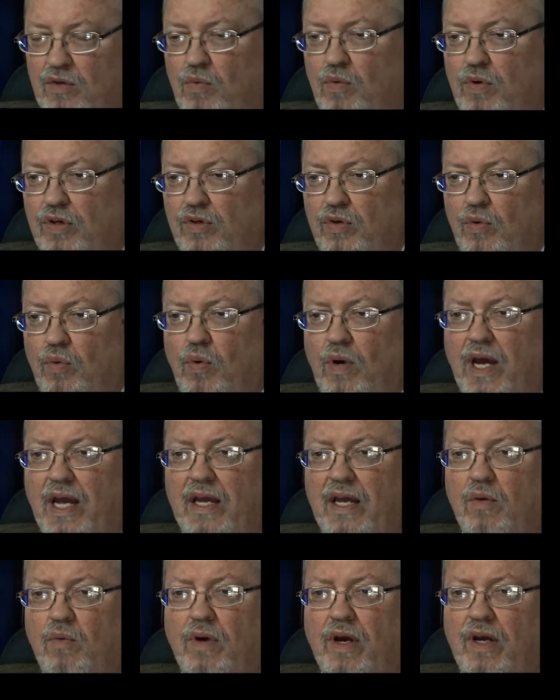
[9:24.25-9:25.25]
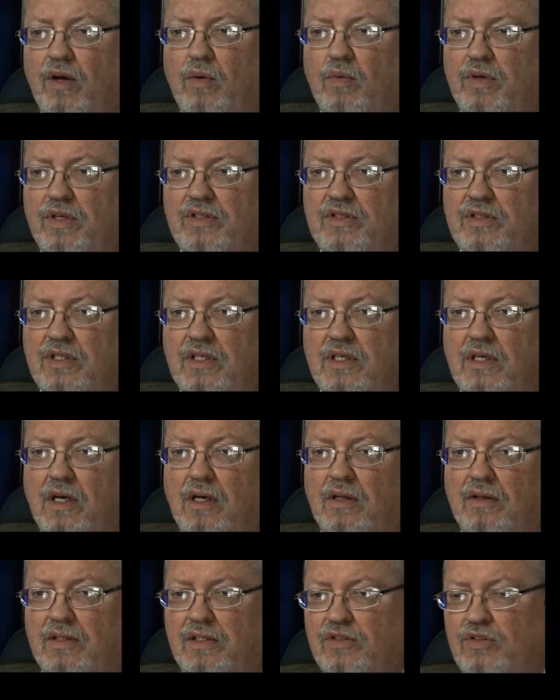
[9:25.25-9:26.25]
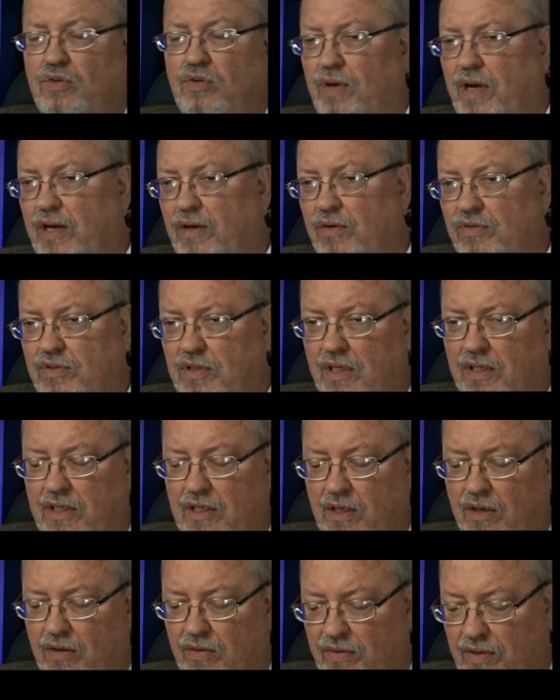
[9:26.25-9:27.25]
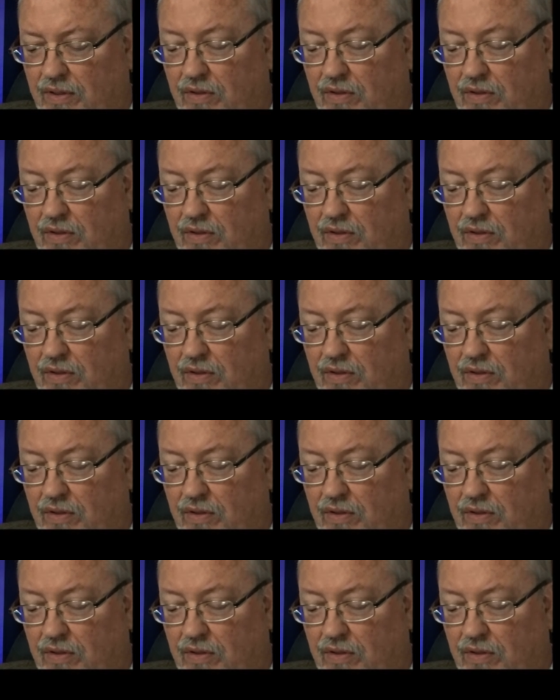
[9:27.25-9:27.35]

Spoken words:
You wonder why don't we see all these craters on the Earth?